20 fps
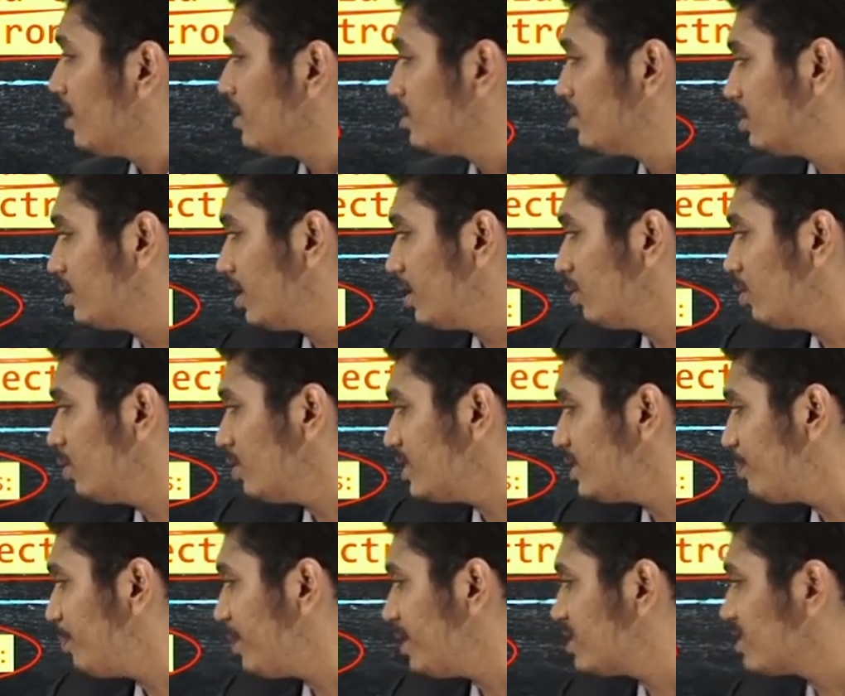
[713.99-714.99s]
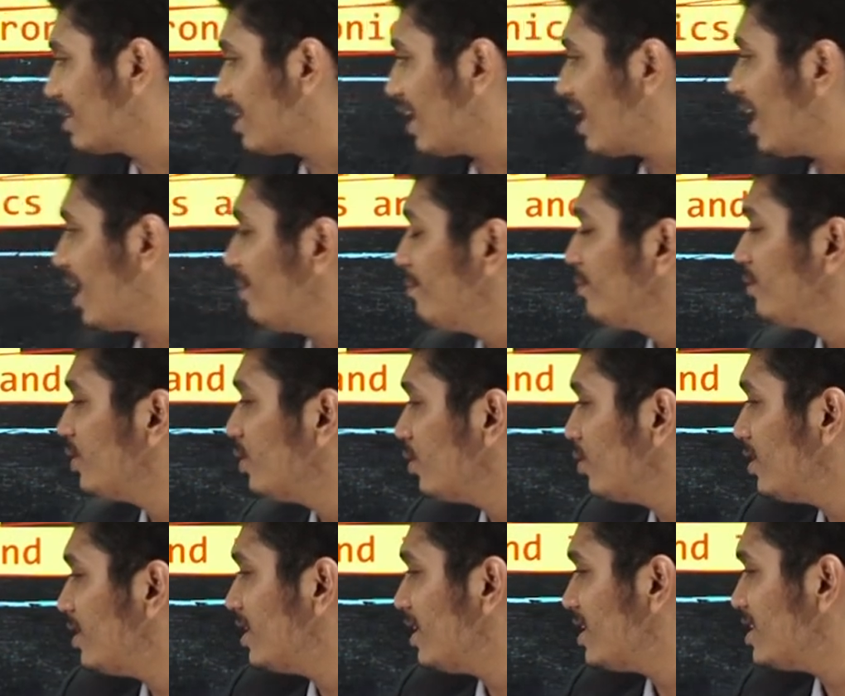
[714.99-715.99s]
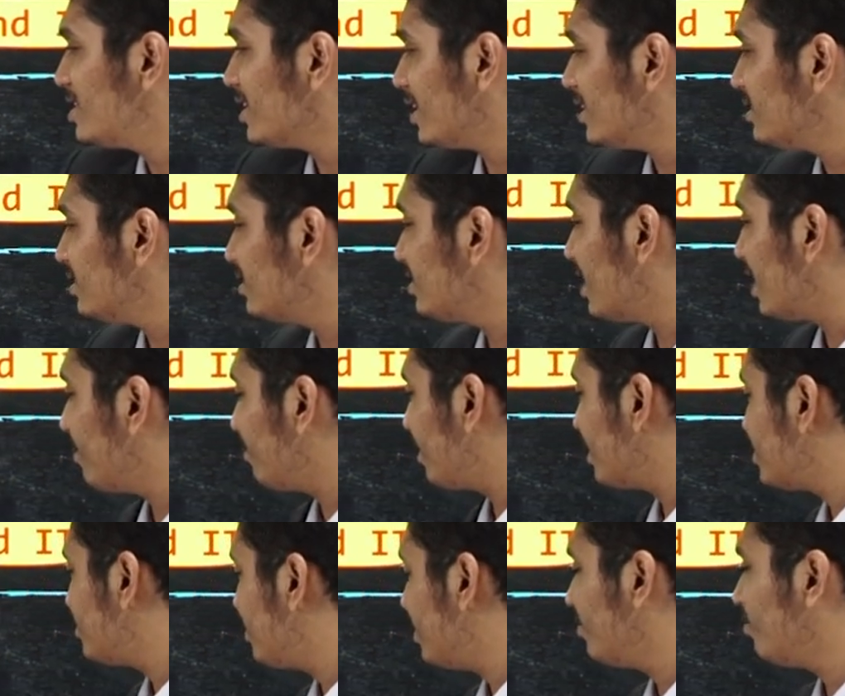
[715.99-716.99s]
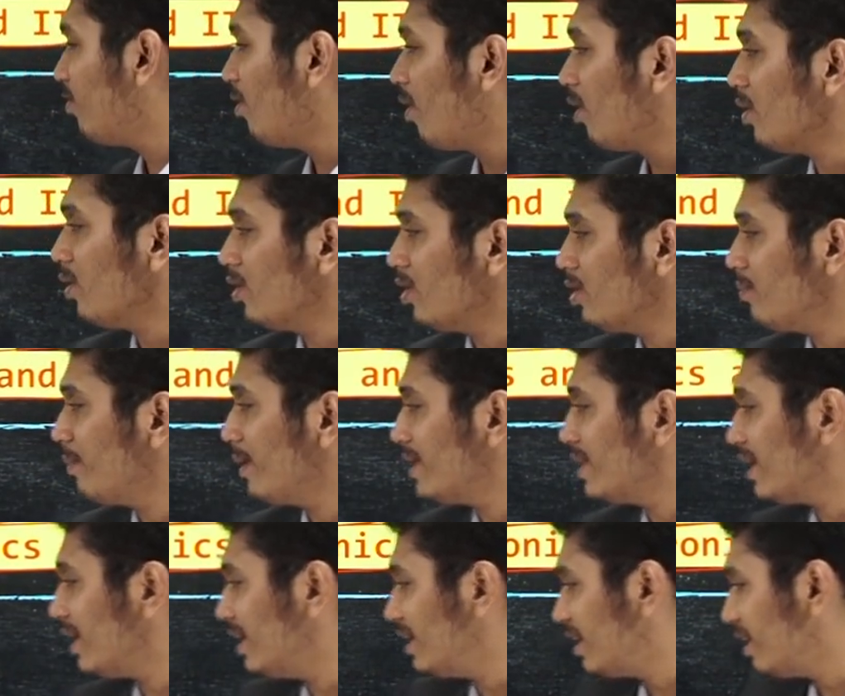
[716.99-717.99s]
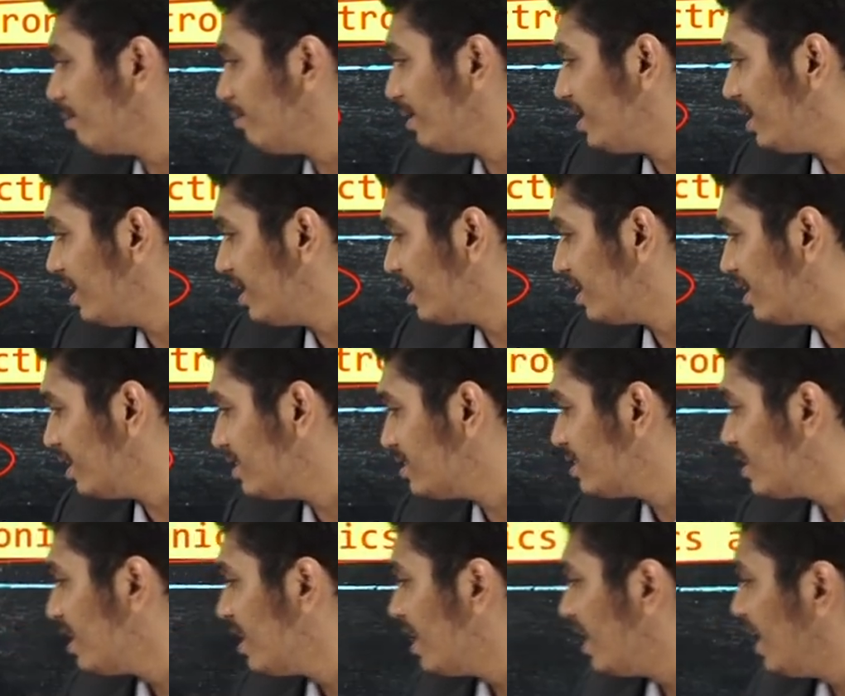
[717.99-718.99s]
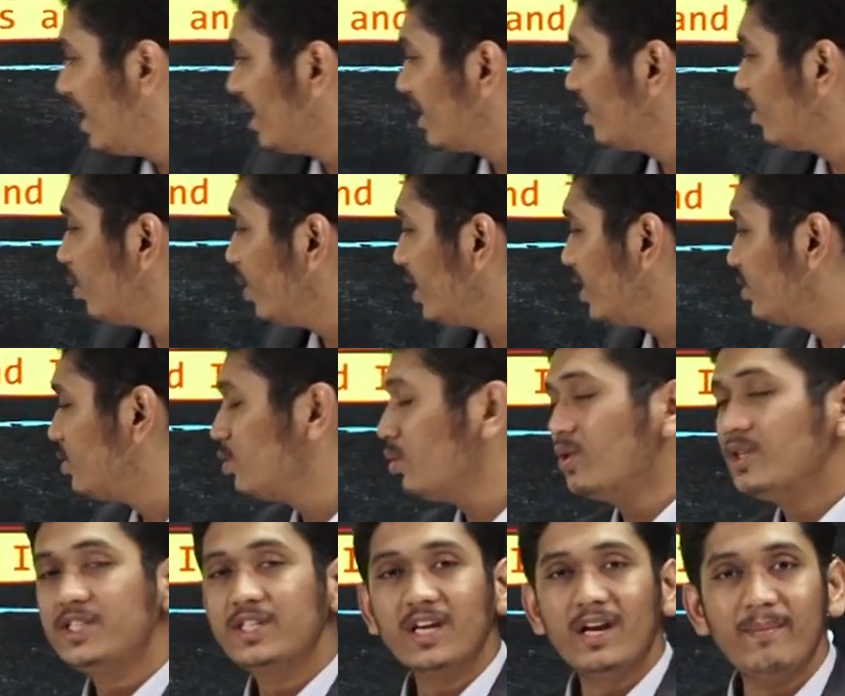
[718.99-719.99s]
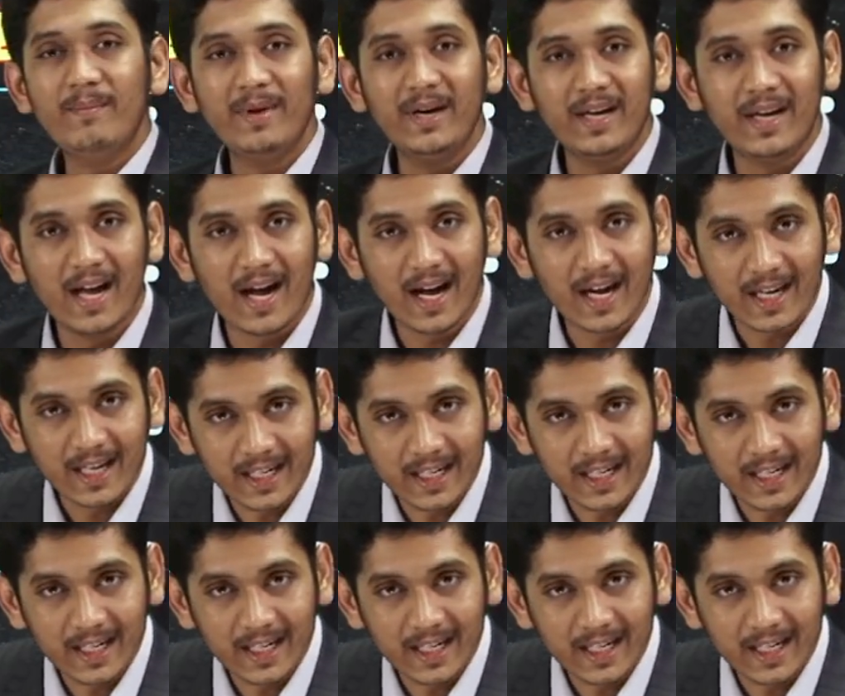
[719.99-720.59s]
So the rules prescribe due diligence that must be followed by the intermediaries, including social media